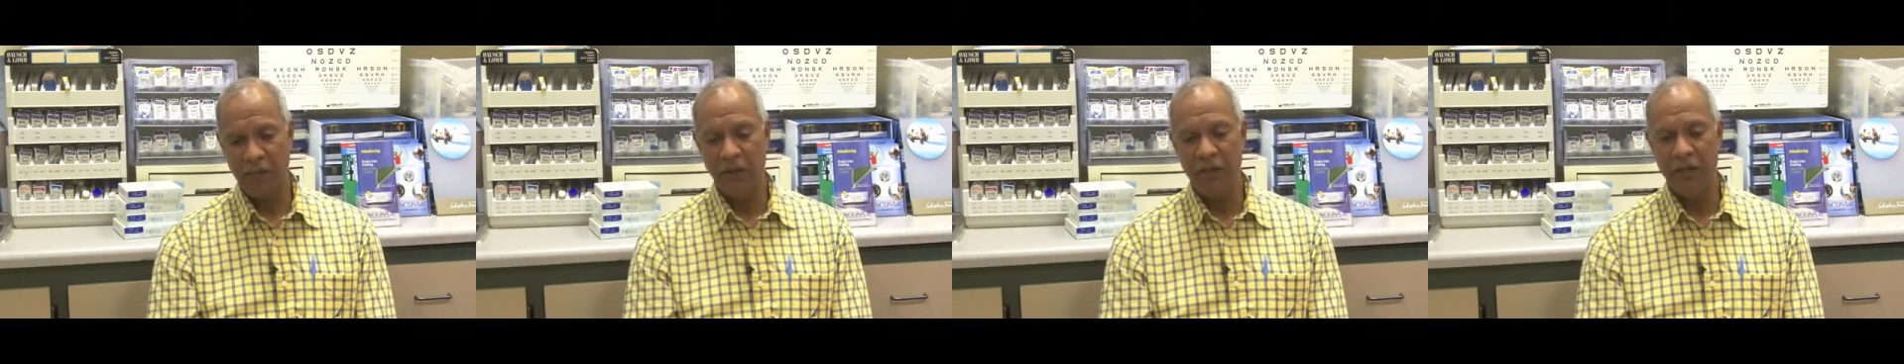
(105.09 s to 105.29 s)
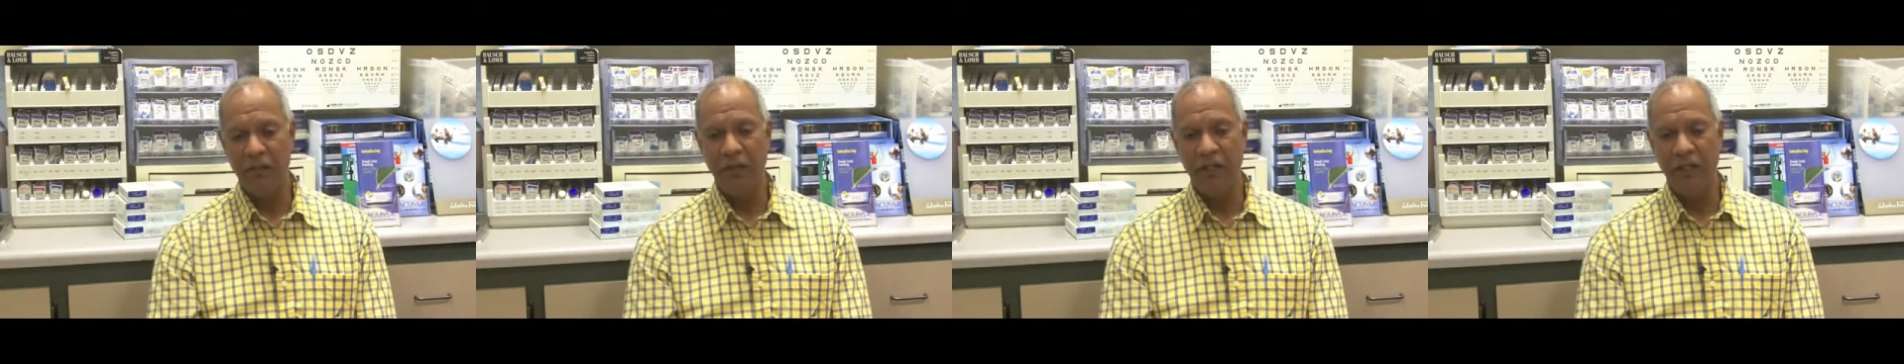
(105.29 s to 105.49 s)

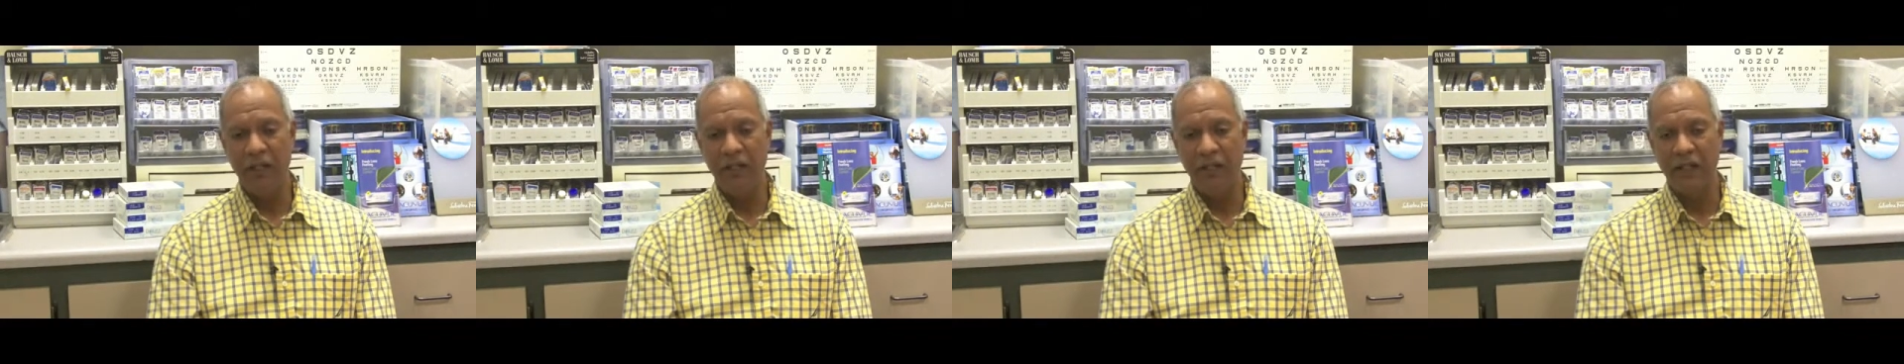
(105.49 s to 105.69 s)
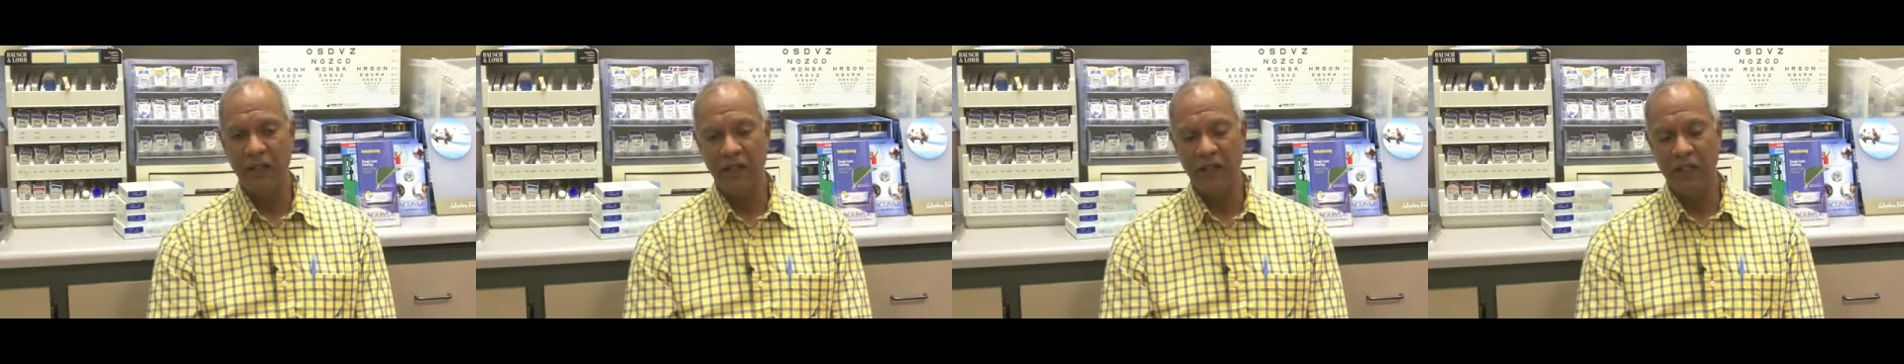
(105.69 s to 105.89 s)
I'm really
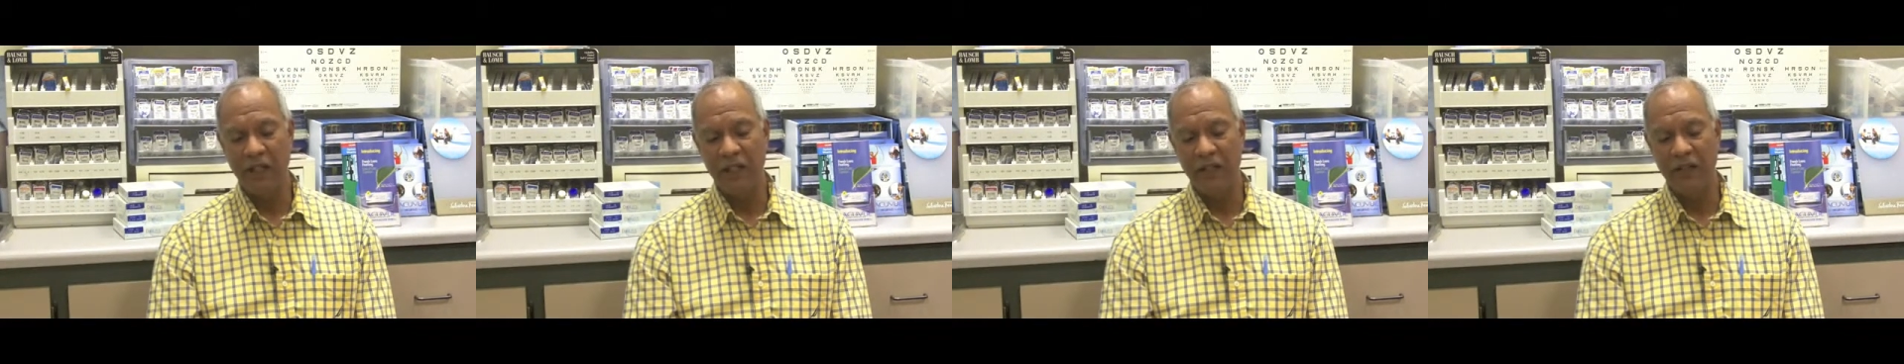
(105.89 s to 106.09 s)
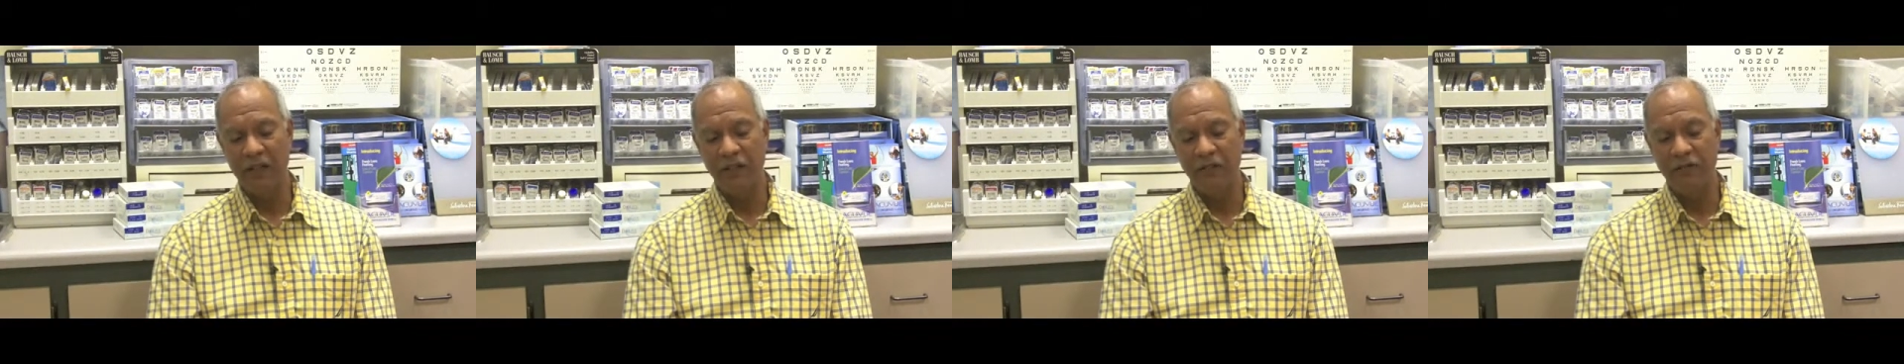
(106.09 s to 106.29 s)
meaning
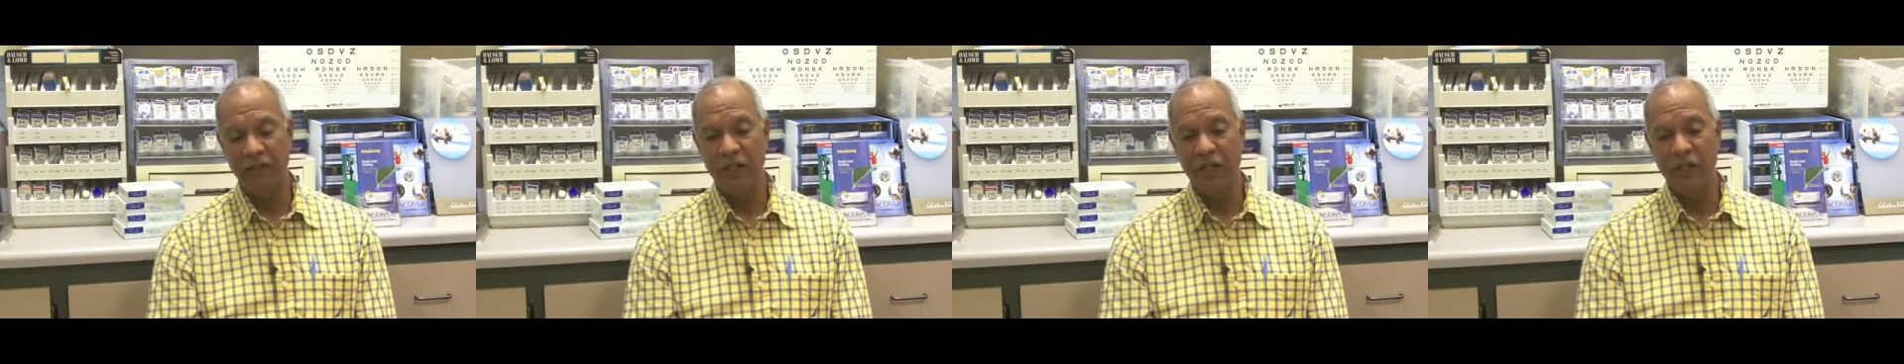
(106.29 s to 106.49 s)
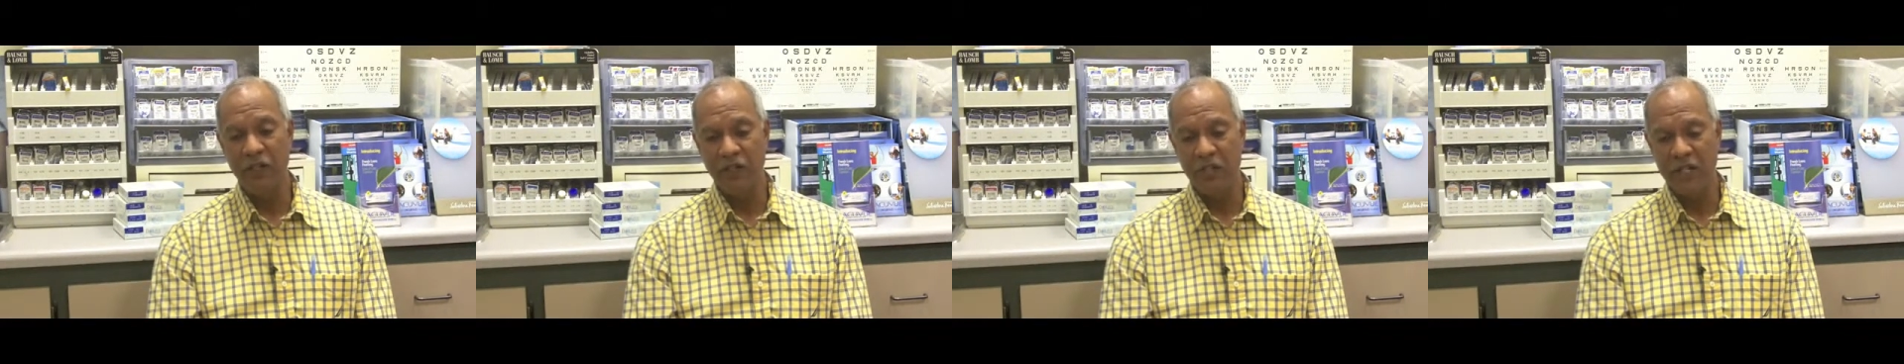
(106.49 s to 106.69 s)
the
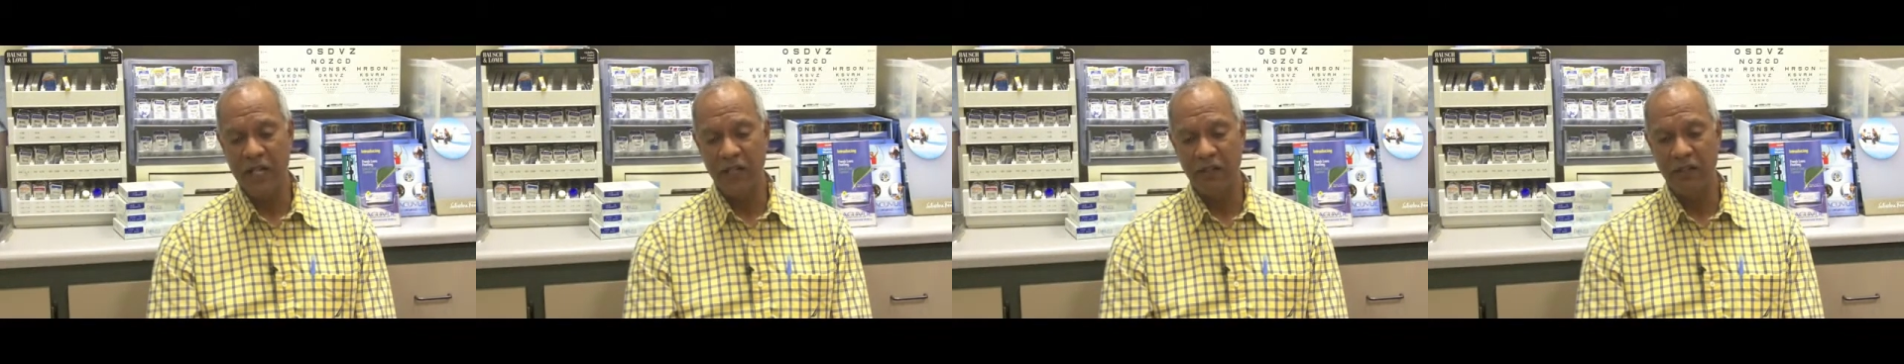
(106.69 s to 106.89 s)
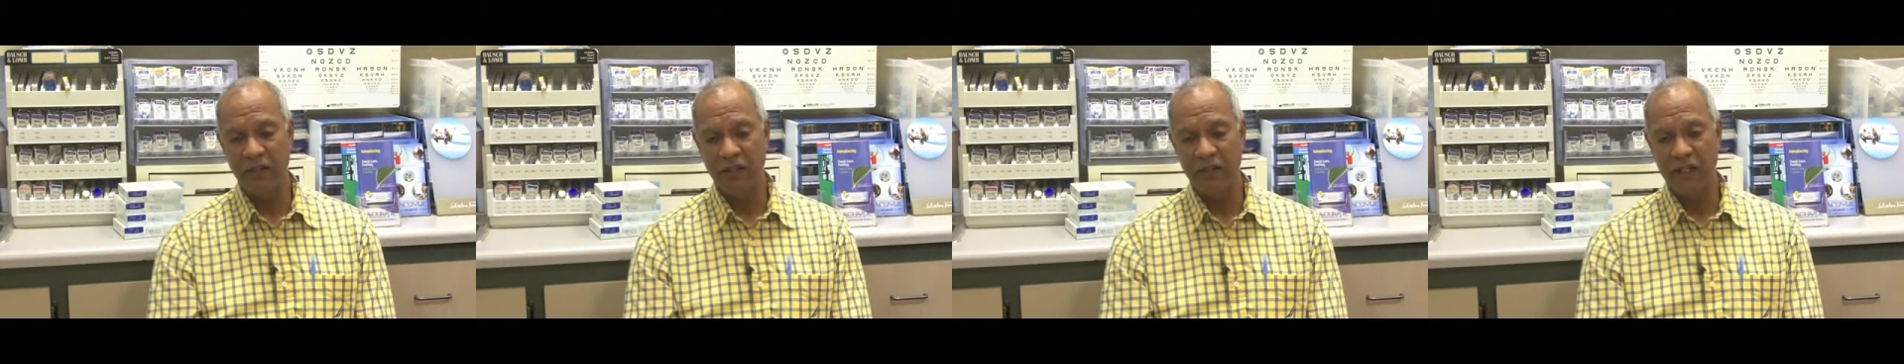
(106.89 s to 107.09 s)

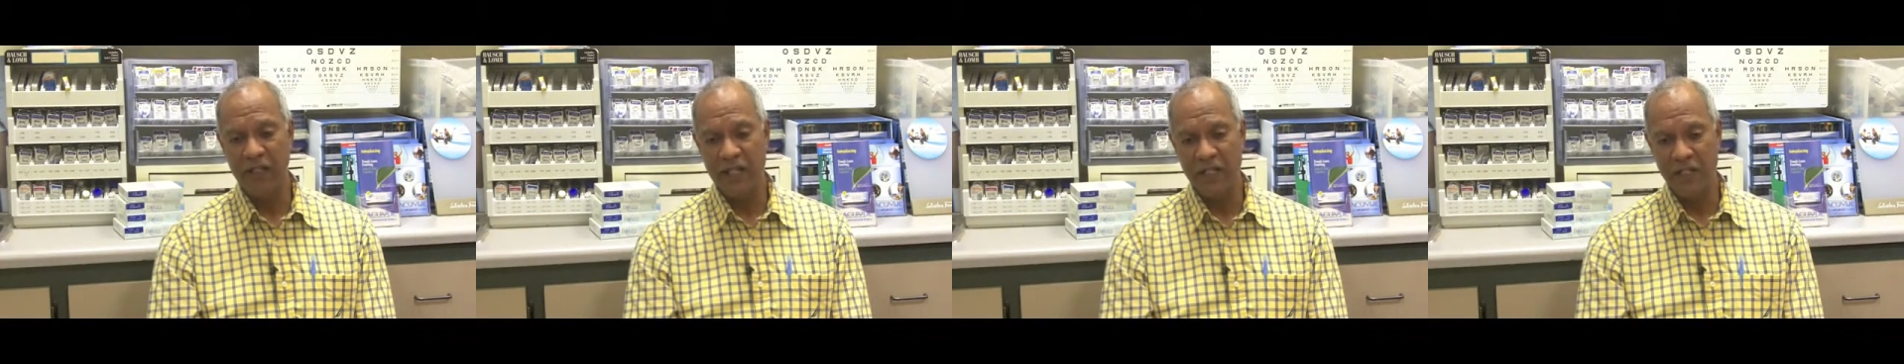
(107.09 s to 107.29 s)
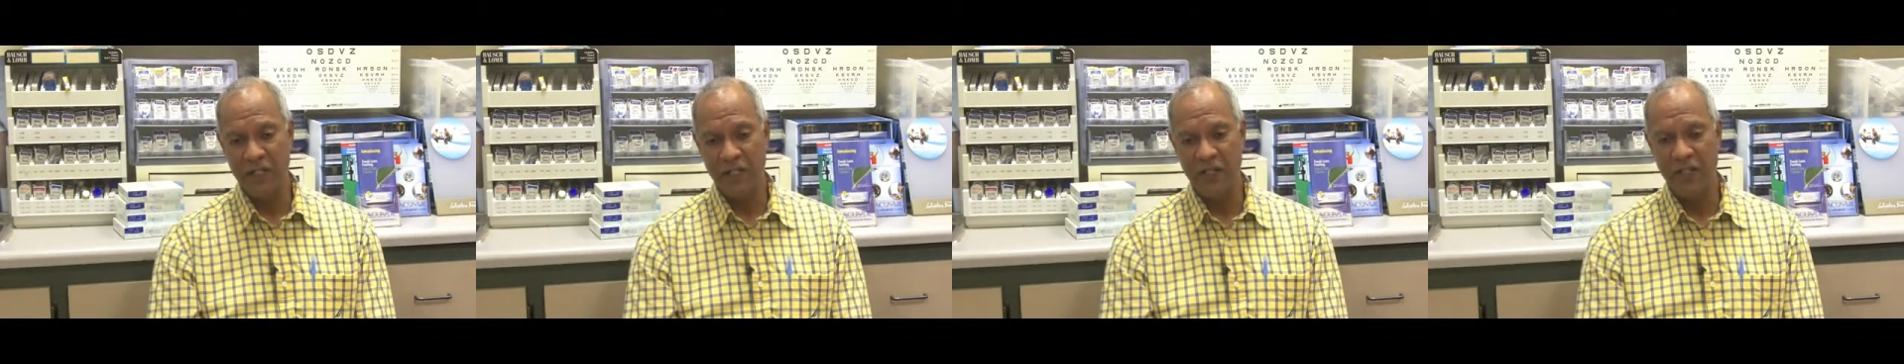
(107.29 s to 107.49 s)
femtosecond
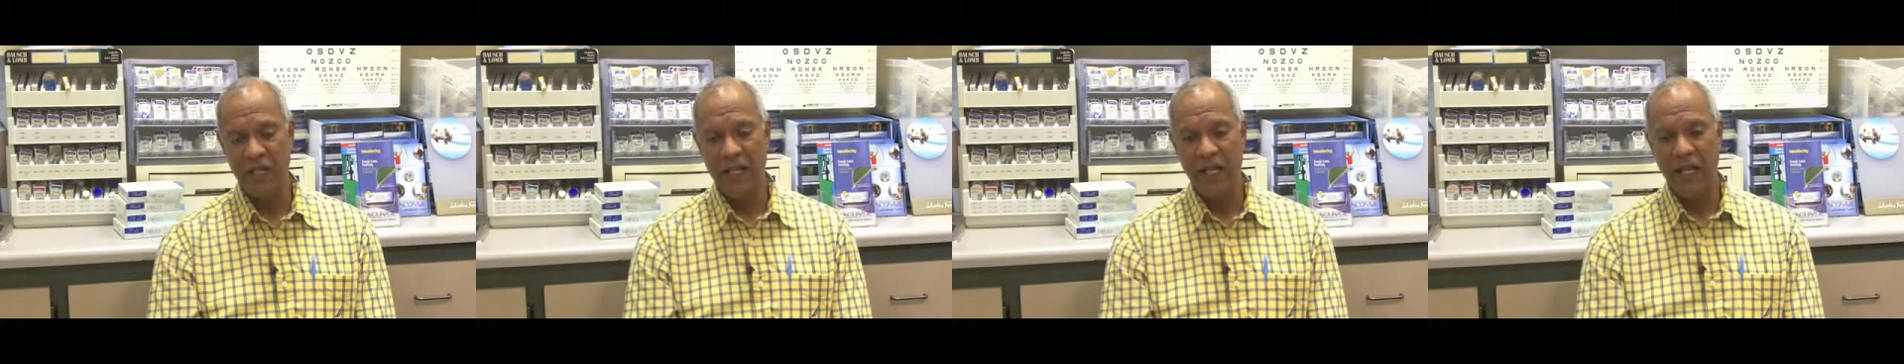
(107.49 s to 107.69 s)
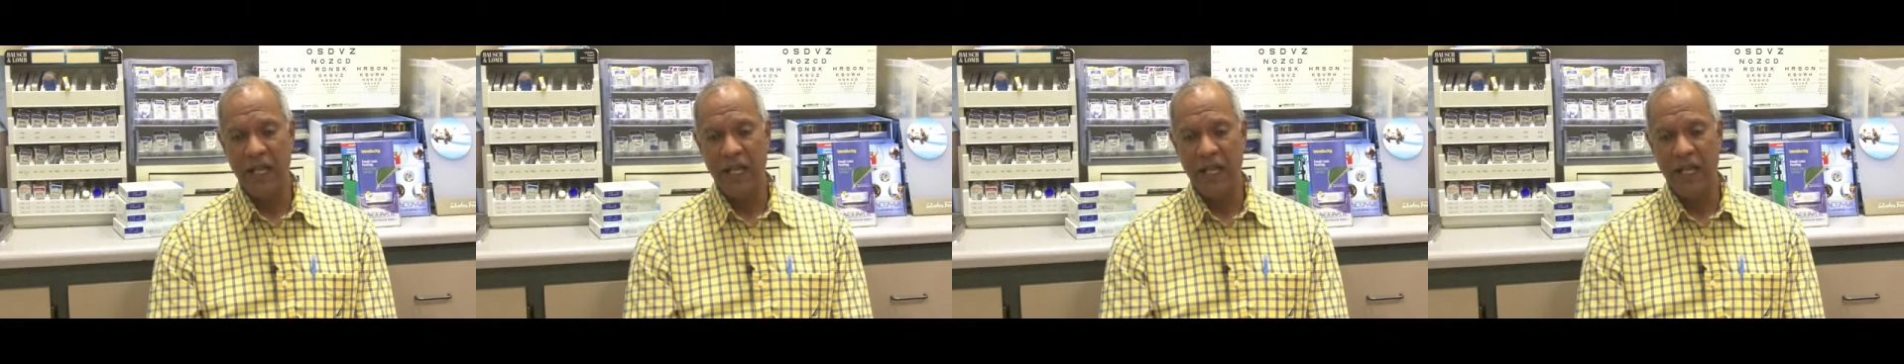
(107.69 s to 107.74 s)
laser.